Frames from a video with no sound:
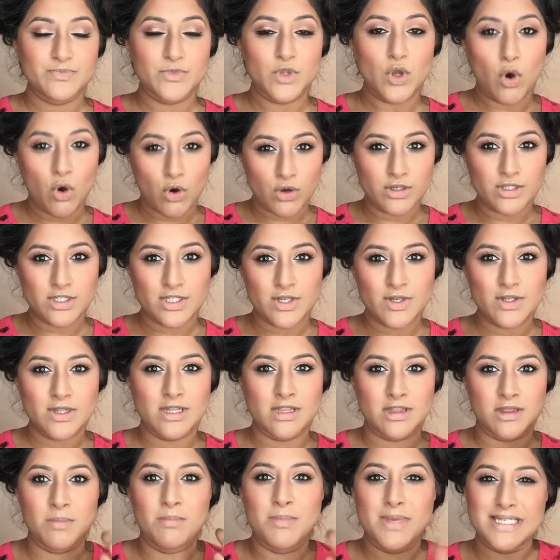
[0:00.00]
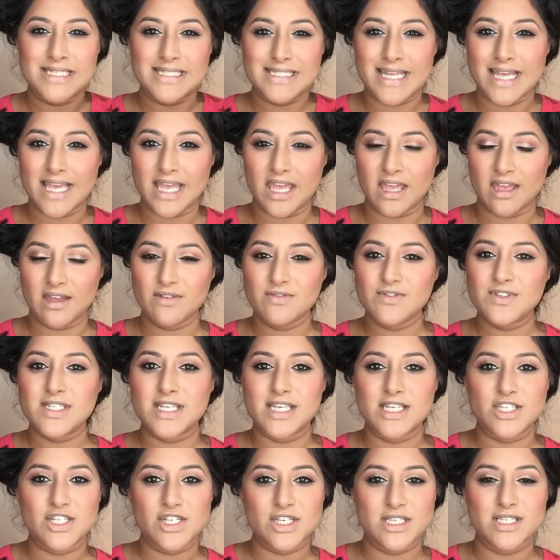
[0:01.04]
onto the mist it gives,
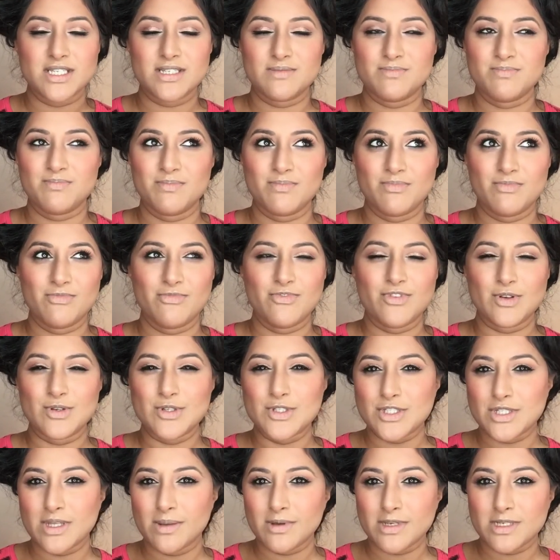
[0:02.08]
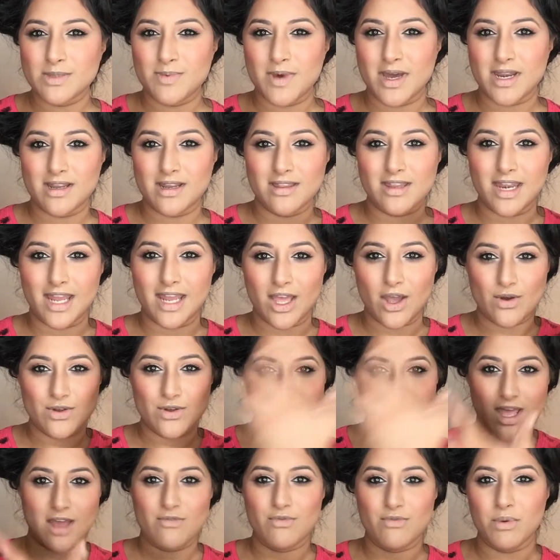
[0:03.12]
it just feels so much better that it goes
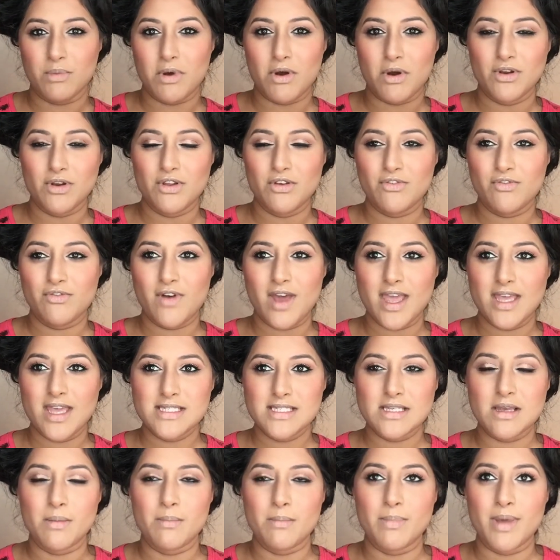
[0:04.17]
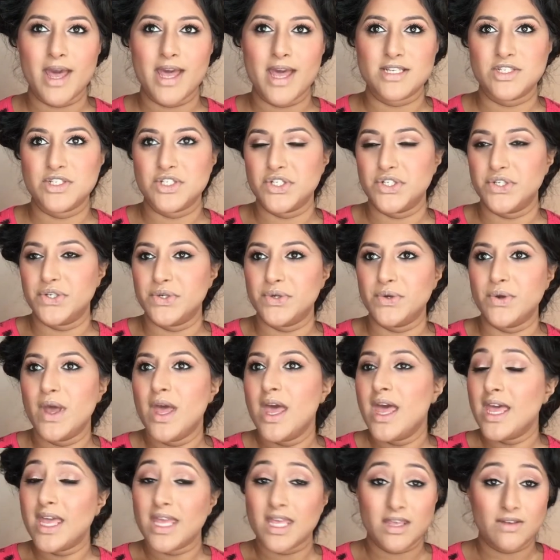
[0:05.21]
everywhere on your face compared to
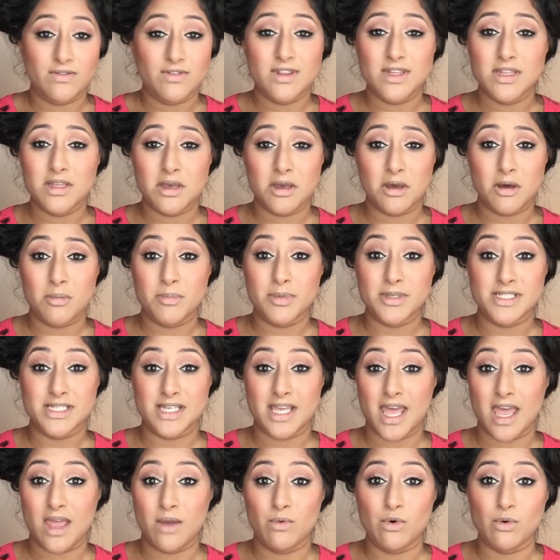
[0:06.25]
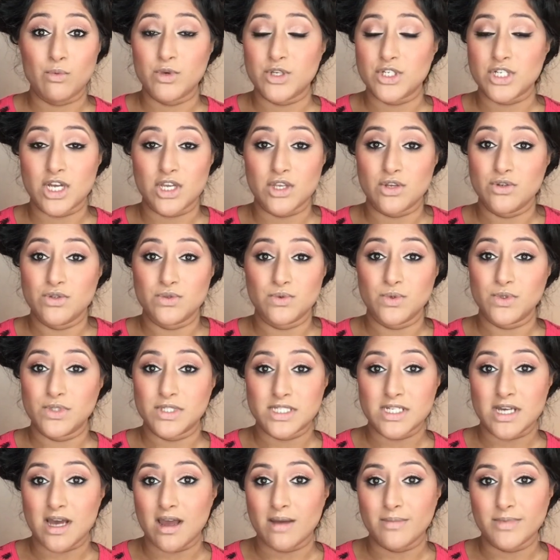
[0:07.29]
even the Urban Decay one, which I use all the
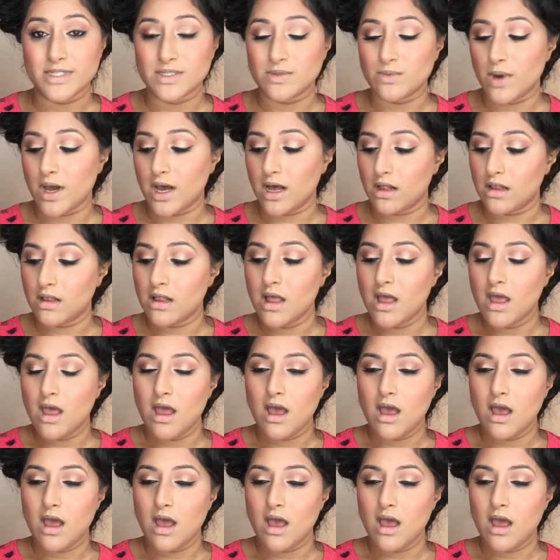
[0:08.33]
time as well.